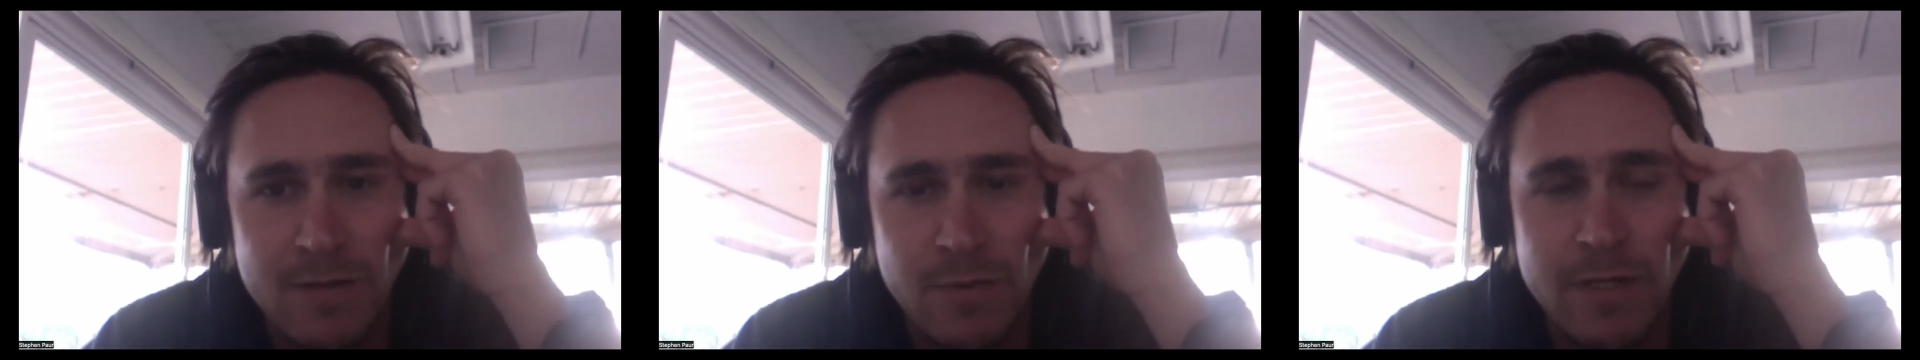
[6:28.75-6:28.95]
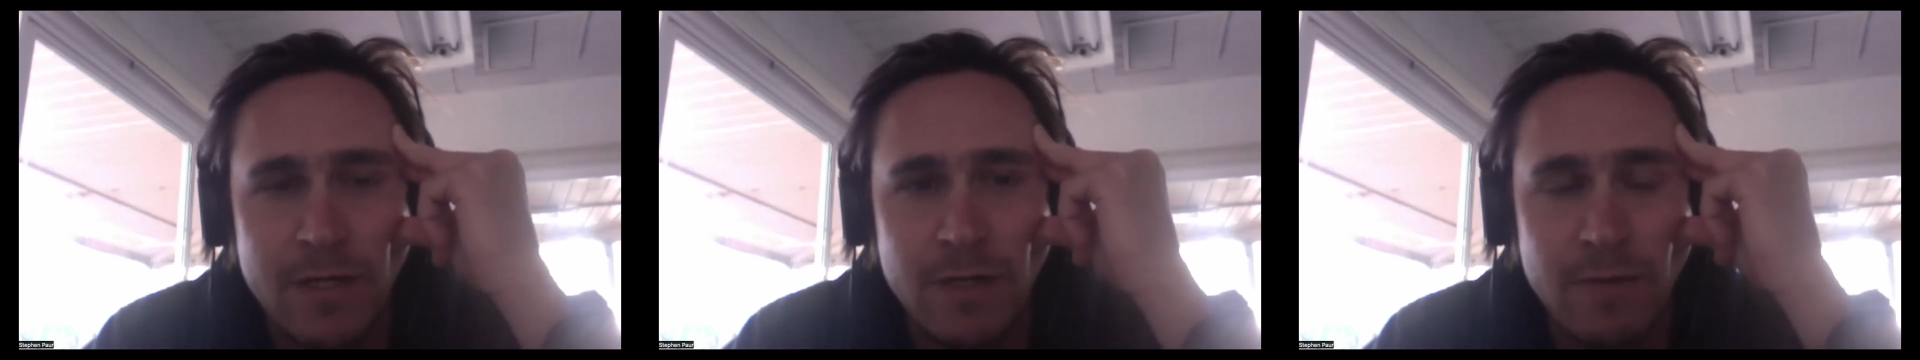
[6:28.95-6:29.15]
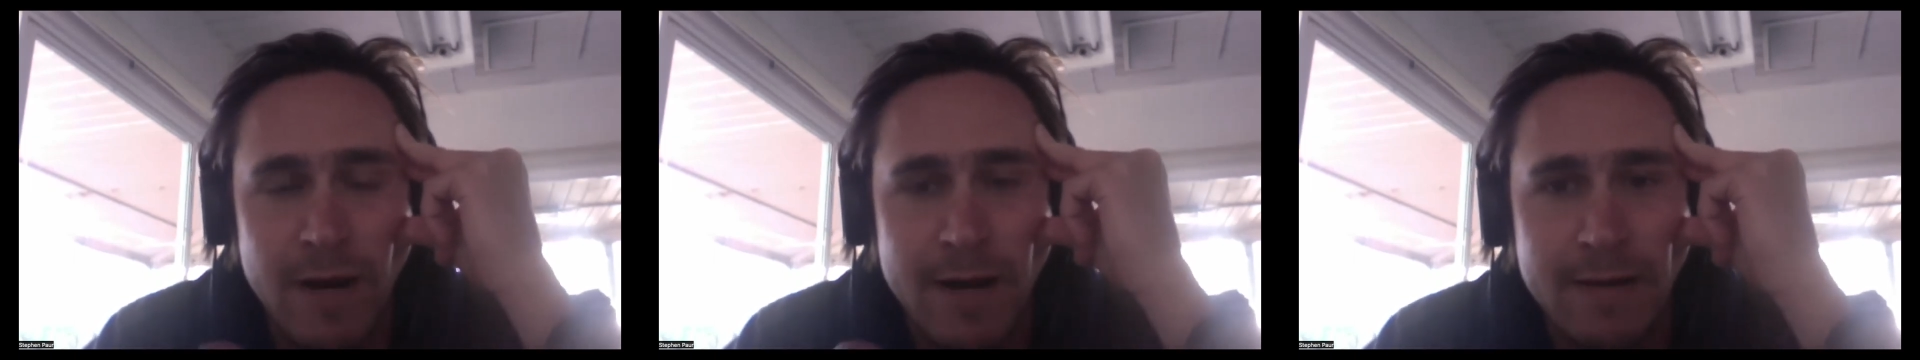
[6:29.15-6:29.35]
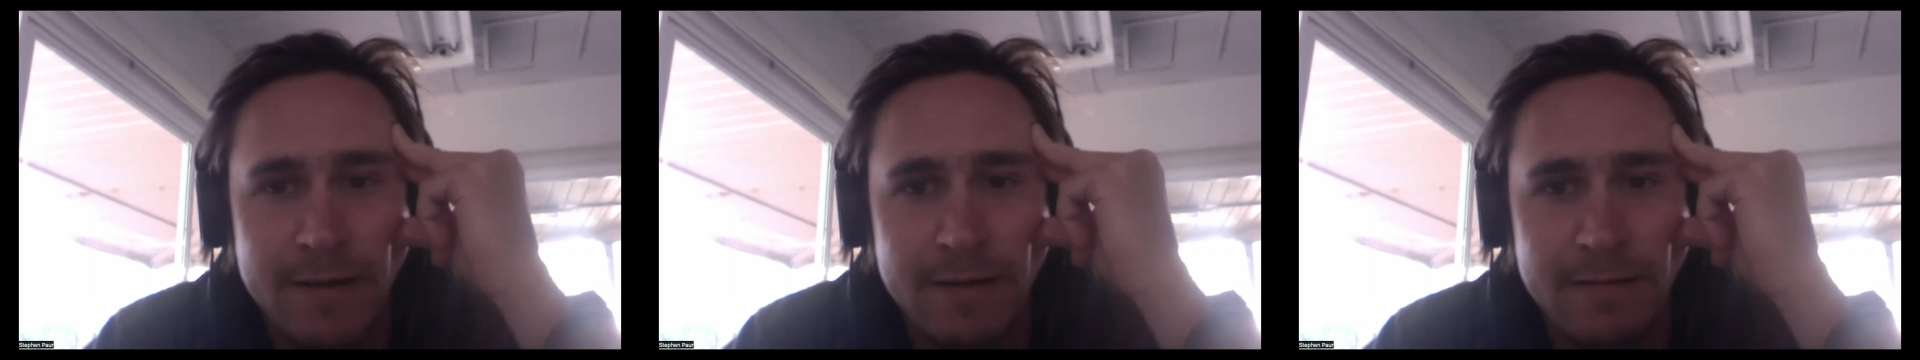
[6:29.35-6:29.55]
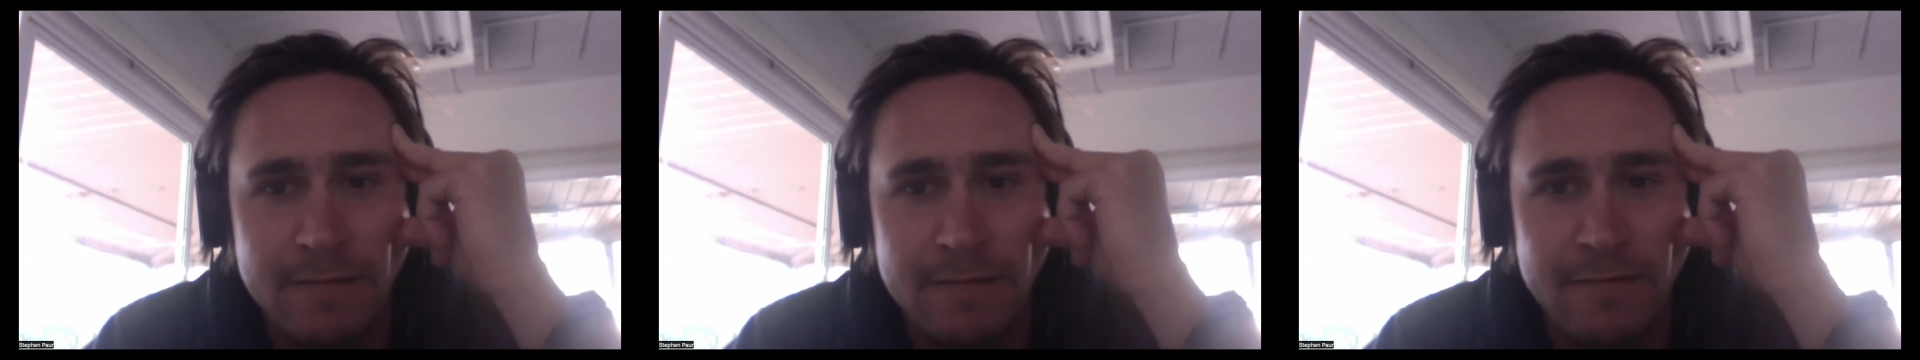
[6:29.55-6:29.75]
when you're
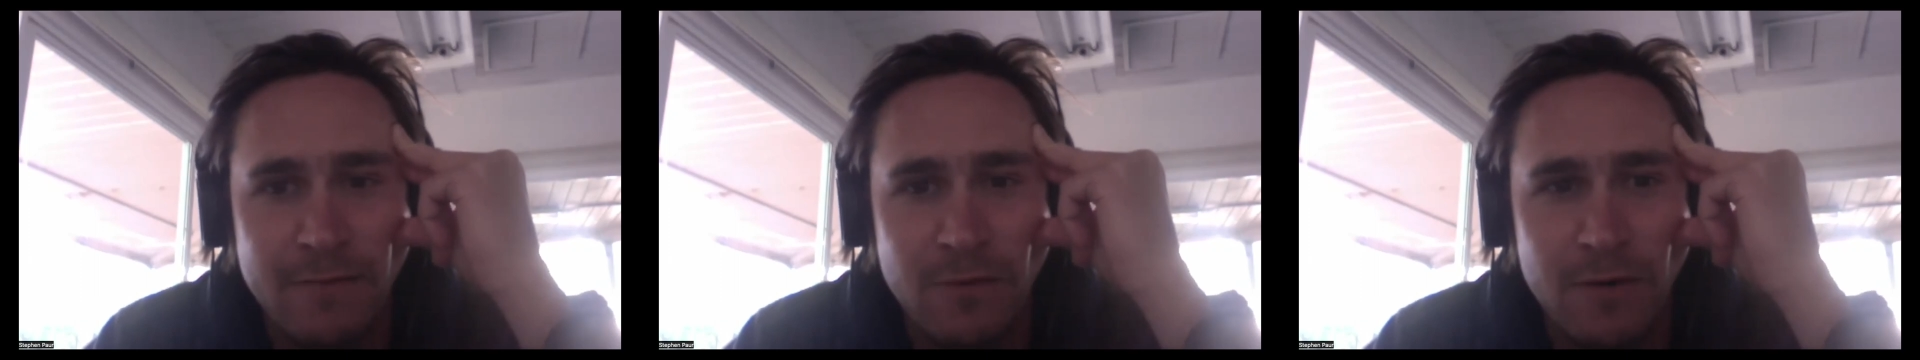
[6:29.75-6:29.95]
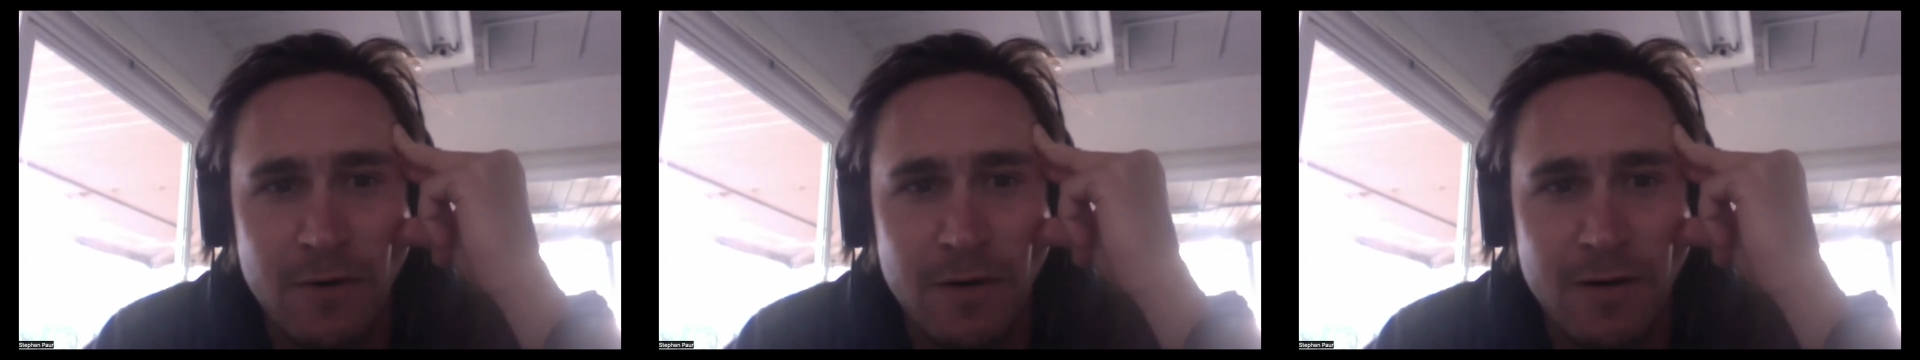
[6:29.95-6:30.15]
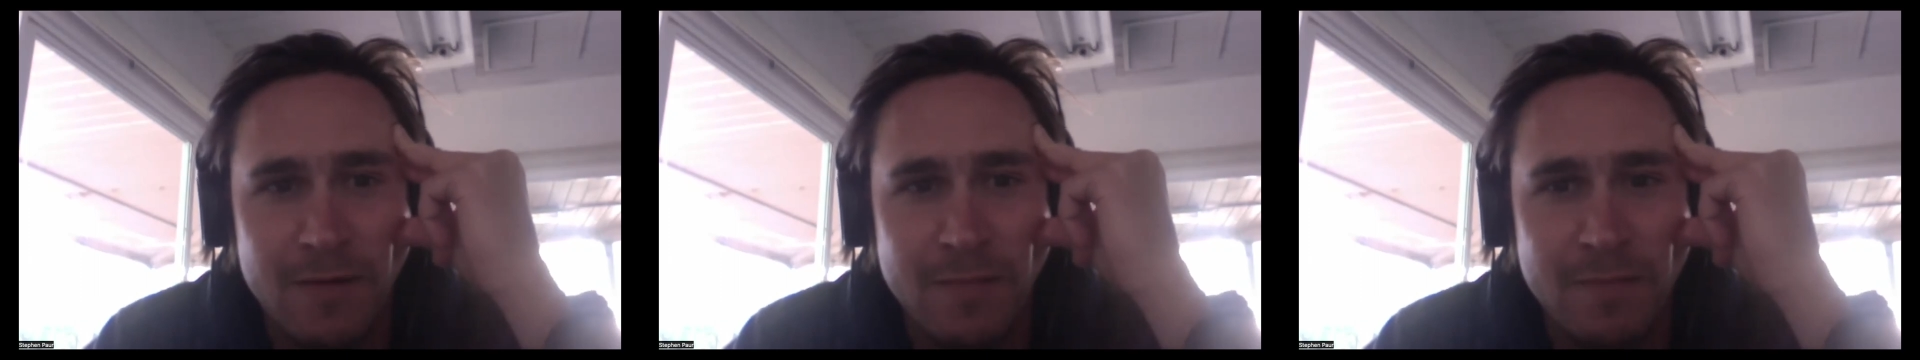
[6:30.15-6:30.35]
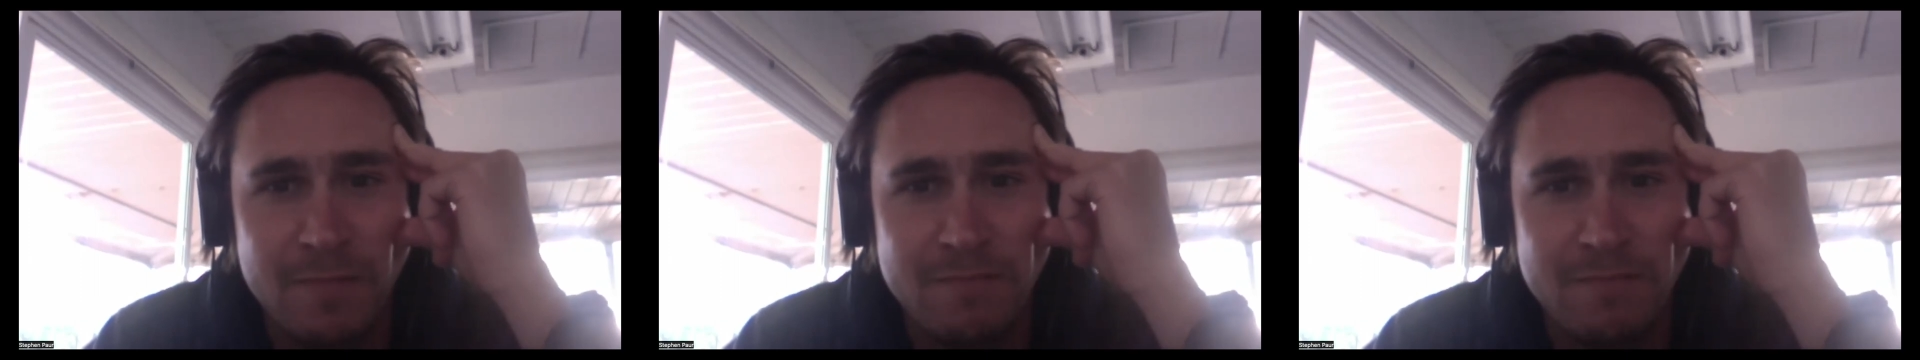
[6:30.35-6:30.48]
writing for